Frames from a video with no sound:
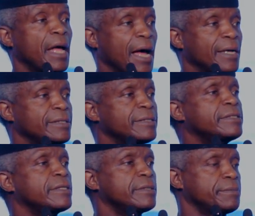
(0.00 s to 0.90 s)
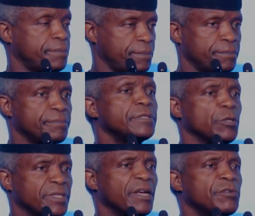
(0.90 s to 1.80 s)
And you
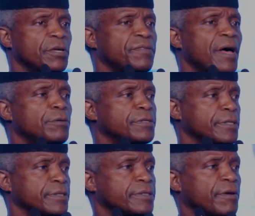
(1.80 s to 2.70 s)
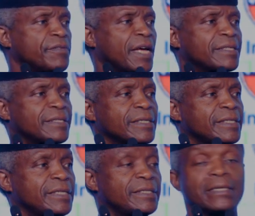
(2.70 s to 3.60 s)
know, several thousands of that
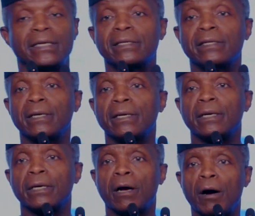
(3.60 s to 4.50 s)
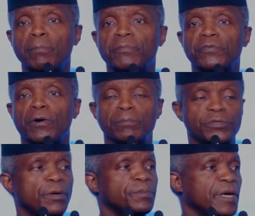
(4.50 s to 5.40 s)
statistic come from
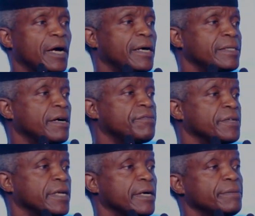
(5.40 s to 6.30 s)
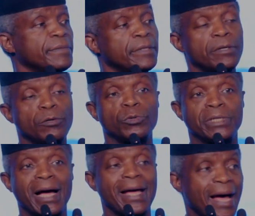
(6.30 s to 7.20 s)
sub Saharan Africa who
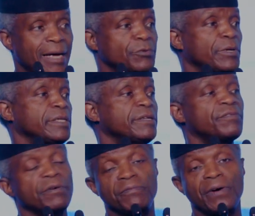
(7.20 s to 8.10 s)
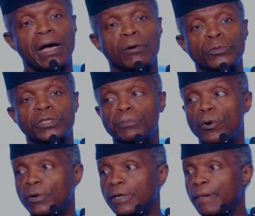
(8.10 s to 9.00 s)
die annually from firewood
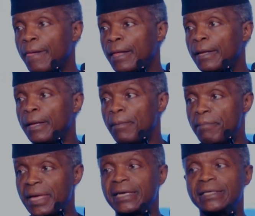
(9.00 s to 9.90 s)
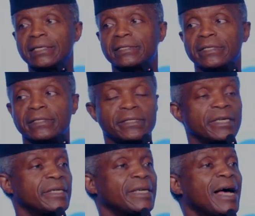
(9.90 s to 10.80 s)
smoke, making it the
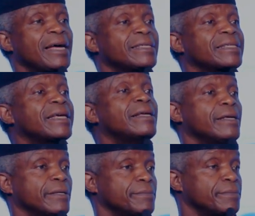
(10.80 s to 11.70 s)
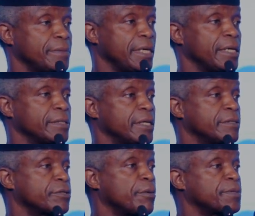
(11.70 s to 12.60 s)
third highest killer in,
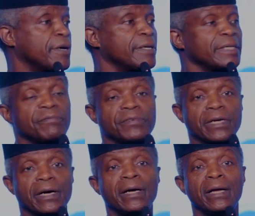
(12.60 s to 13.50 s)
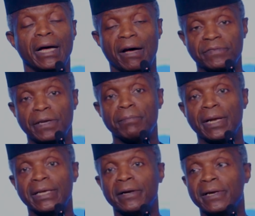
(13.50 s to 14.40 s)
in sub Saharan Africa after
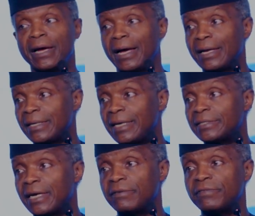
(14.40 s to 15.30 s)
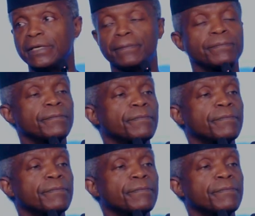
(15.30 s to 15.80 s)
malaria and HIV.